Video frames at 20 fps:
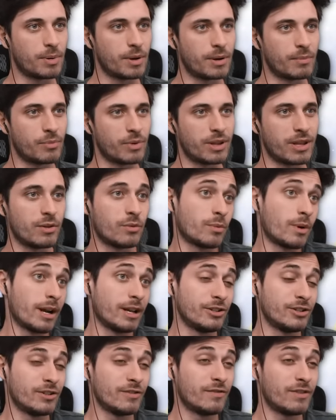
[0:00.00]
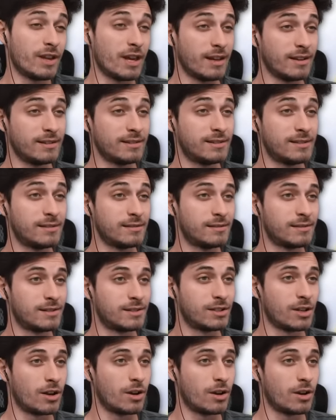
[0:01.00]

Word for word: put him within range of things. So